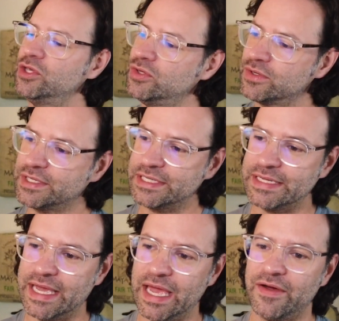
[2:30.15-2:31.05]
you're
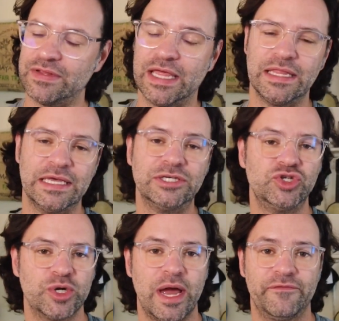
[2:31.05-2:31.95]
gonna have a lot less
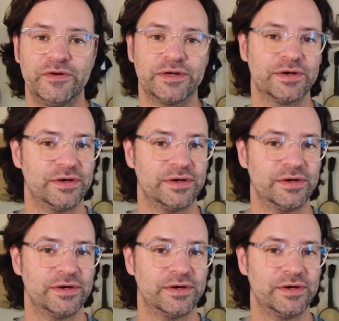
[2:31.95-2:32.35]
traffic